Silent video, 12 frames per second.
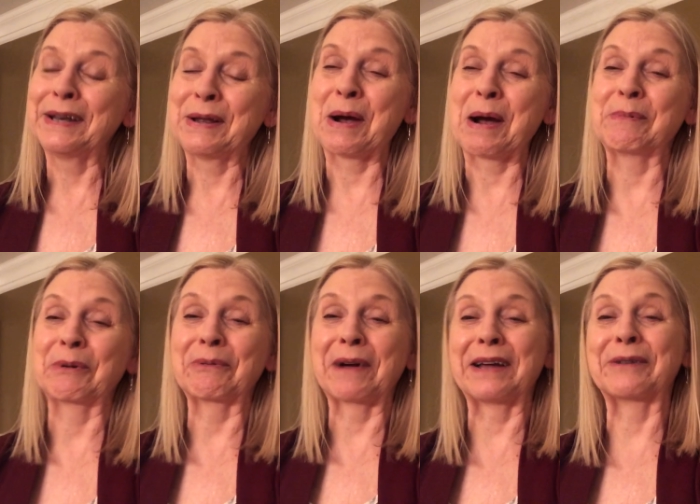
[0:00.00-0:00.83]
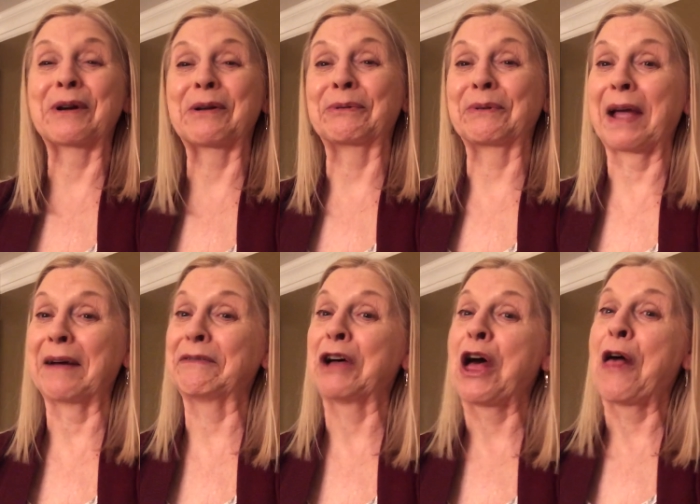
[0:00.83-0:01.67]
no, I'm a writer. I don't
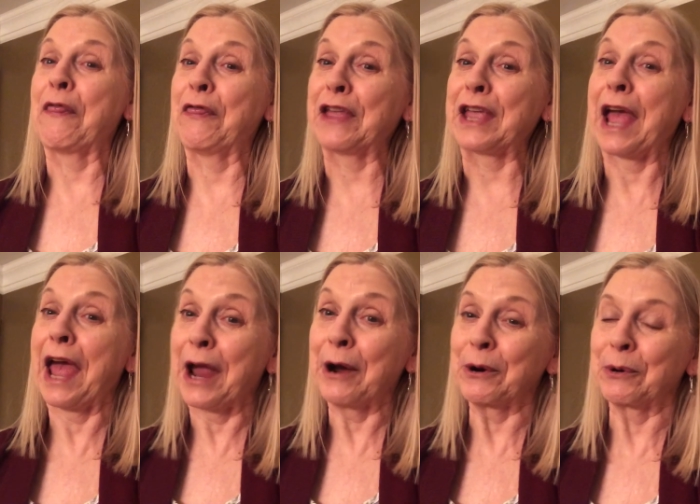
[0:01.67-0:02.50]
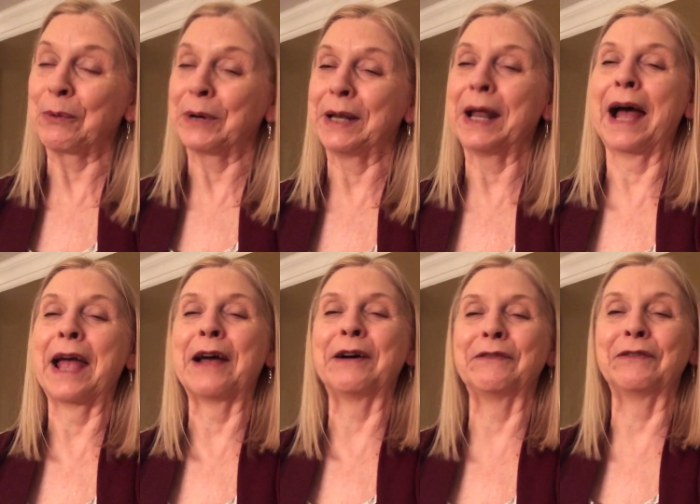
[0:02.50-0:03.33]
have the heroine. I
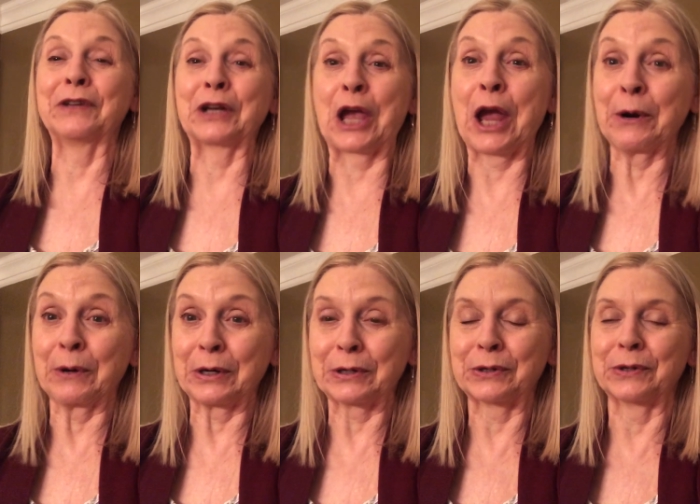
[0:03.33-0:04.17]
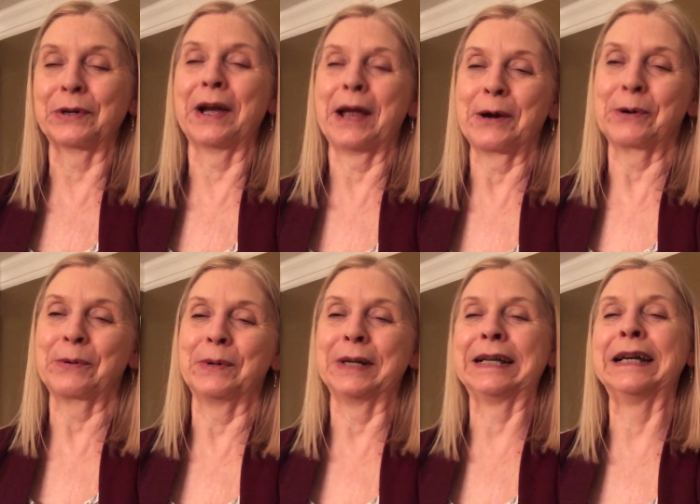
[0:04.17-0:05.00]
have the character
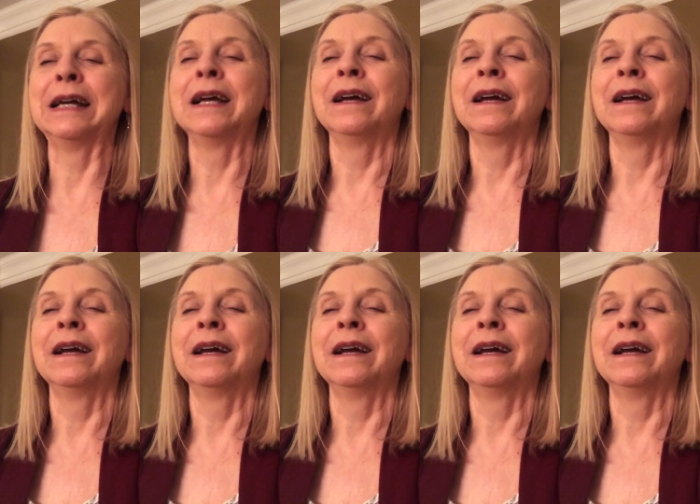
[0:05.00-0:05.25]
heroine."